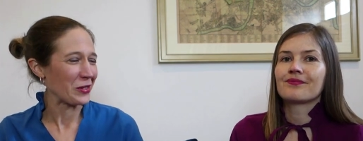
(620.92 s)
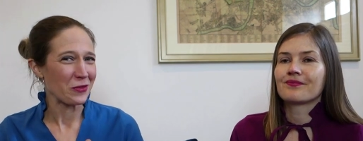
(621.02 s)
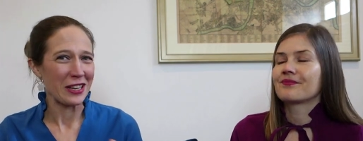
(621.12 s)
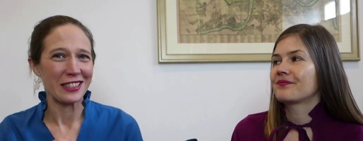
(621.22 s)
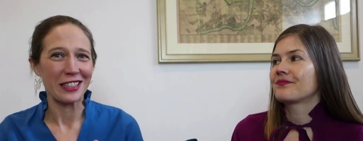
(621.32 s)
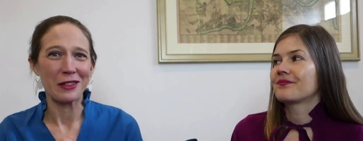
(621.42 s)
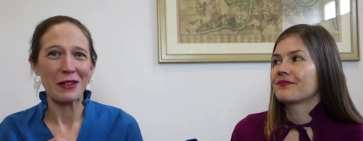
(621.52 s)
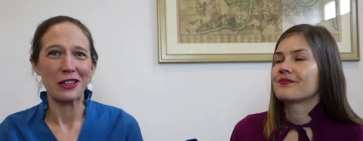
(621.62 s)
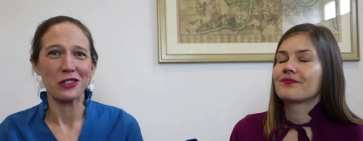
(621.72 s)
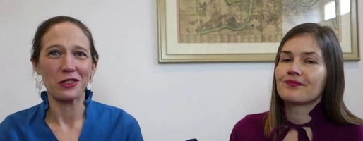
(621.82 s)
Speaker 1: you're wrestling and
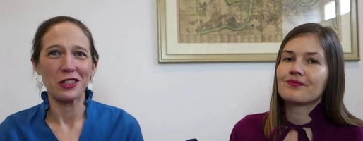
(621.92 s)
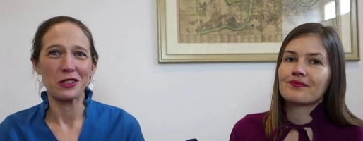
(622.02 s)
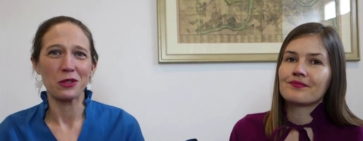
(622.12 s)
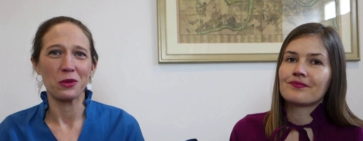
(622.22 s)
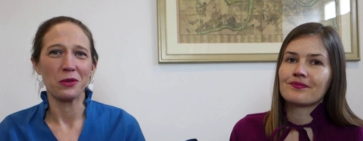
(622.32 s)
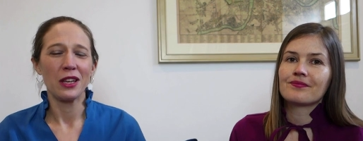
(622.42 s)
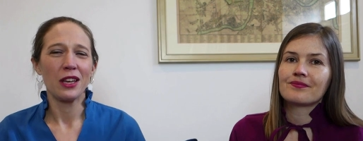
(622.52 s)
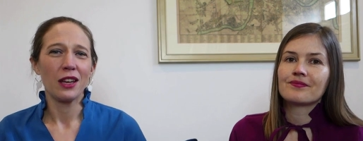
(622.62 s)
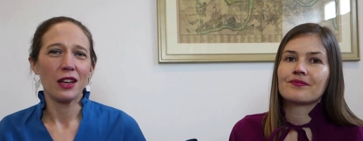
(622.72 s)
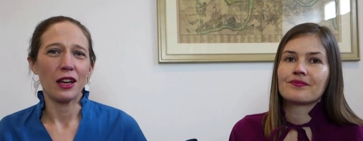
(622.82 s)
making sure that it's all
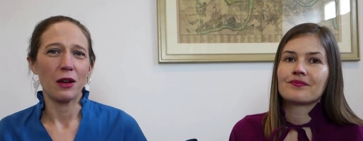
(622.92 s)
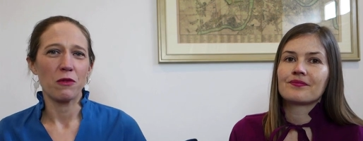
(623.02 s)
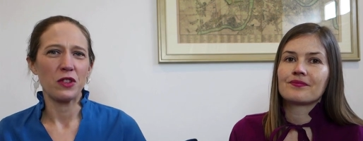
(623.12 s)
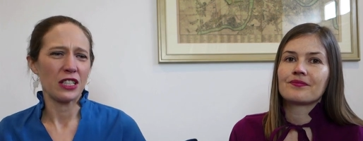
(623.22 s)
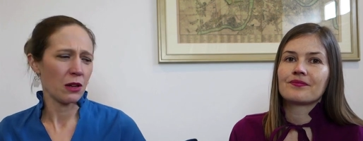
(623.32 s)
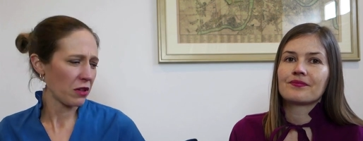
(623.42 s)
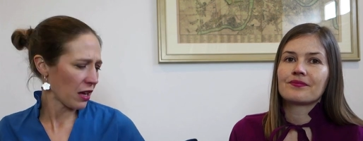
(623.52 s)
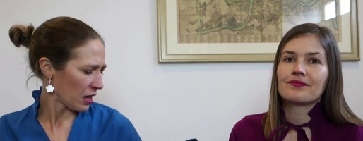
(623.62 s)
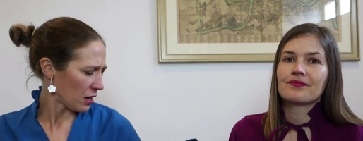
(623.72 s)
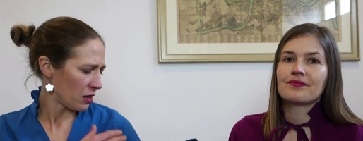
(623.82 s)
um, fitting in without
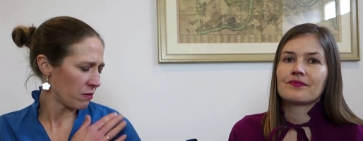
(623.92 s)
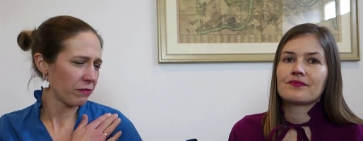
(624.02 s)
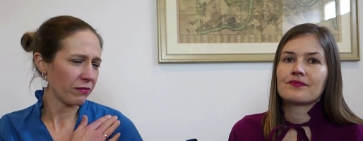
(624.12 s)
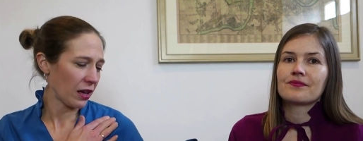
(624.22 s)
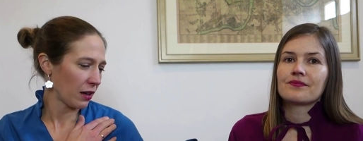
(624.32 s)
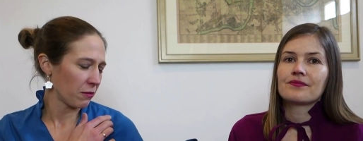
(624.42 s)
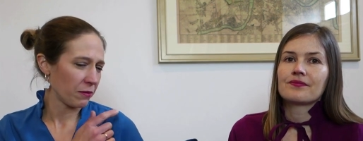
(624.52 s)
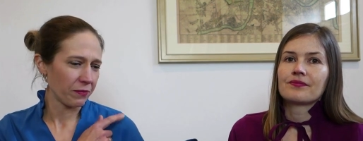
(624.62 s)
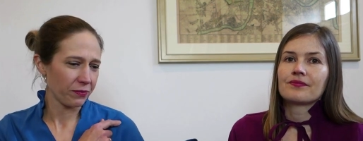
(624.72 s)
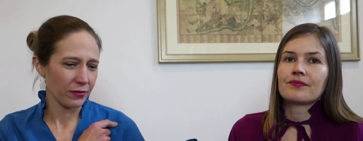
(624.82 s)
any um,
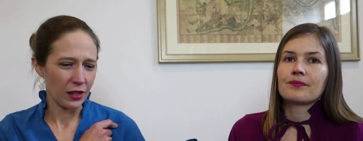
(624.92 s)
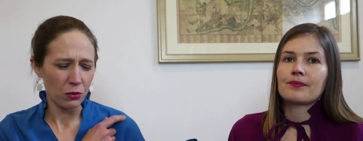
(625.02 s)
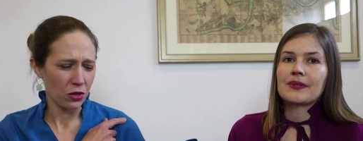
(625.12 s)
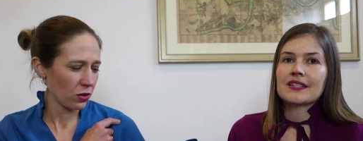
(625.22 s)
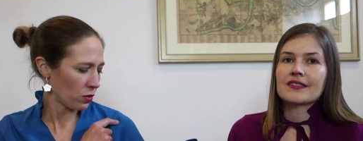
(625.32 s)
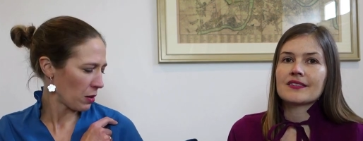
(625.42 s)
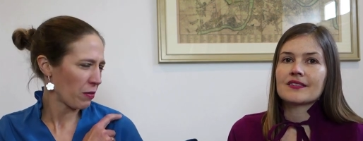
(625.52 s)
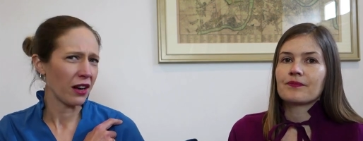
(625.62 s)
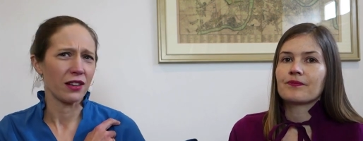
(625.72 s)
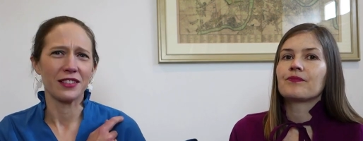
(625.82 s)
puckers.
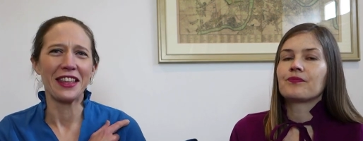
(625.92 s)
puckers and